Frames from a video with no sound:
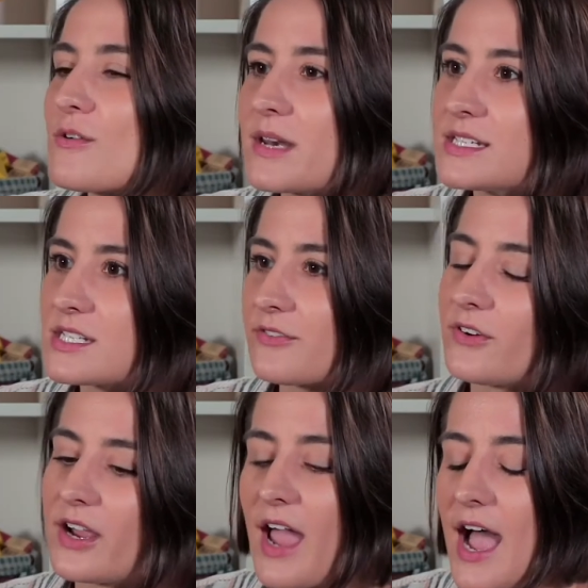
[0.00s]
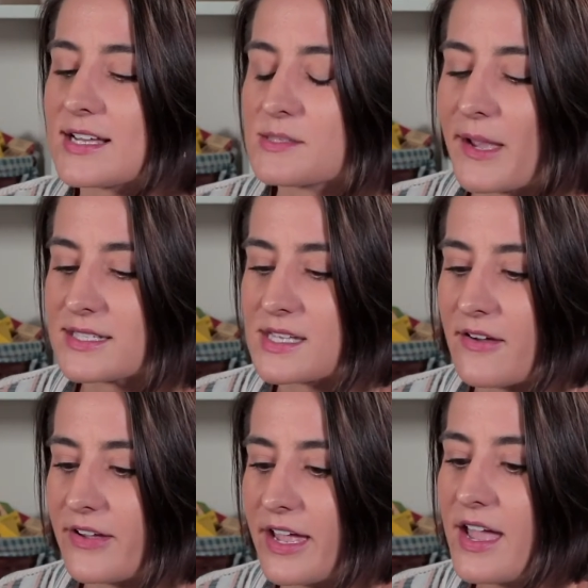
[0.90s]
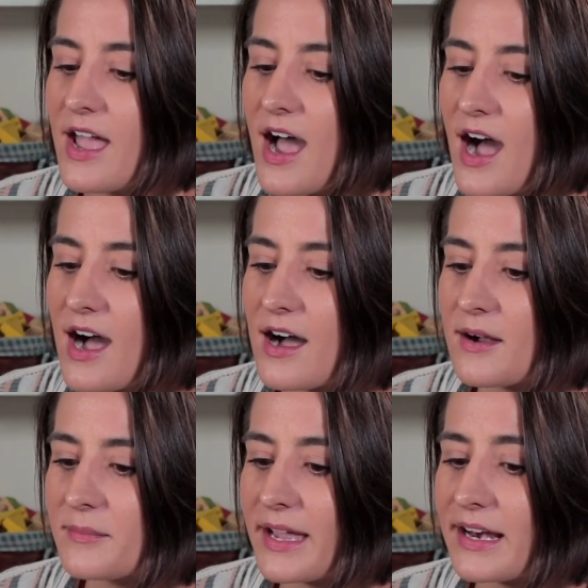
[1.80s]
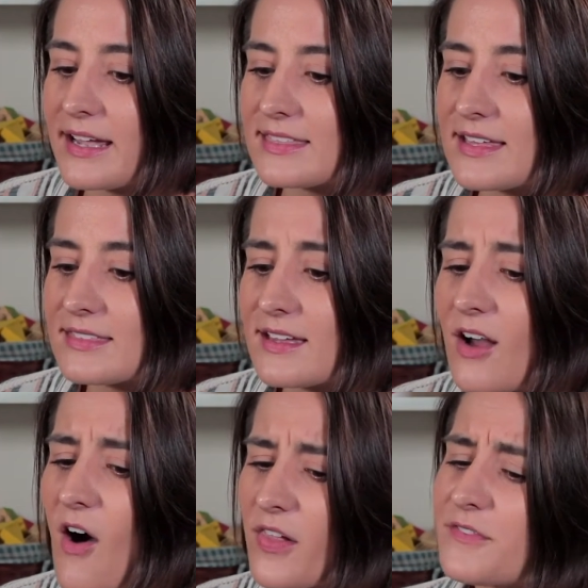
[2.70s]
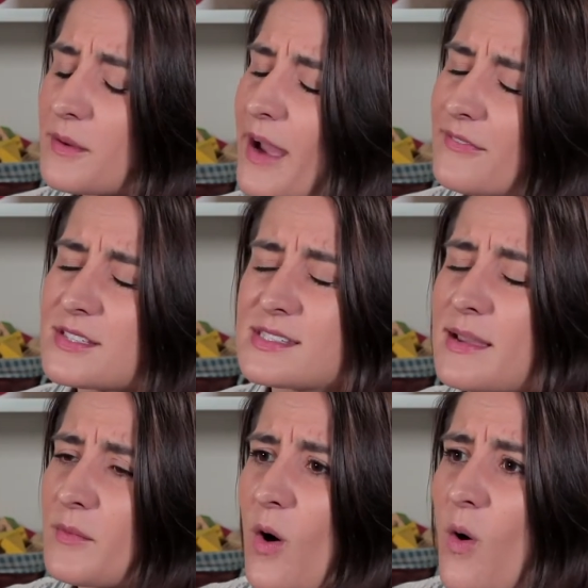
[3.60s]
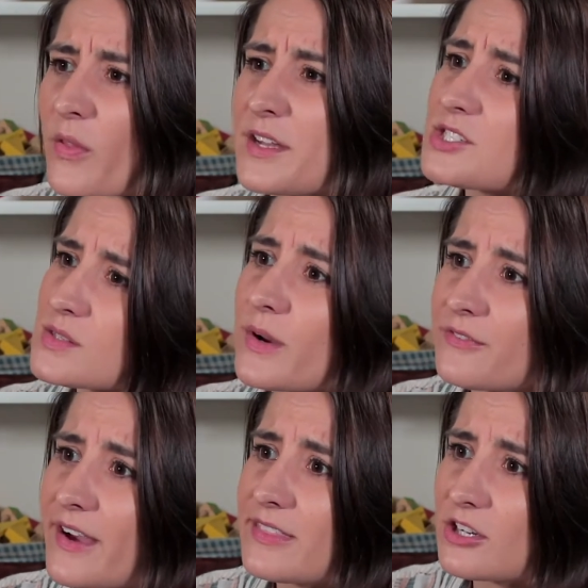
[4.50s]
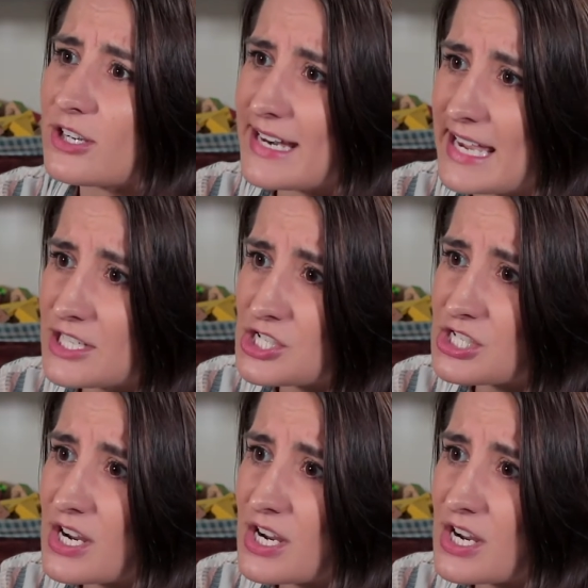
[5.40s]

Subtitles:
many different aspects of it. And I think that all of them have the same goal. They just want to find their niche.